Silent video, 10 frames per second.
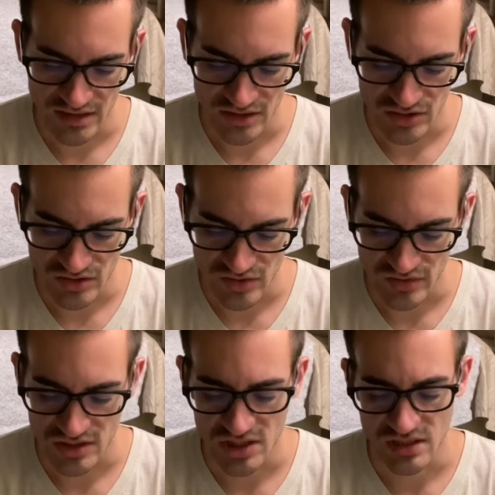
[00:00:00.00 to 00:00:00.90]
issues
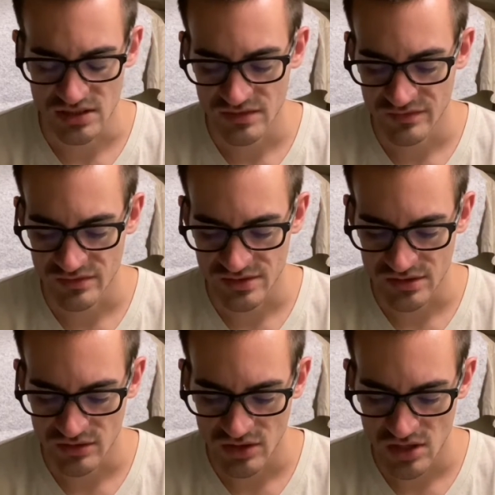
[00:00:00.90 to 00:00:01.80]
with jealousy for
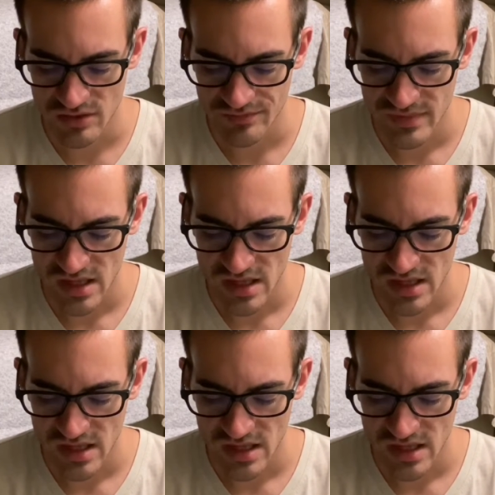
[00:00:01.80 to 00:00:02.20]
so long.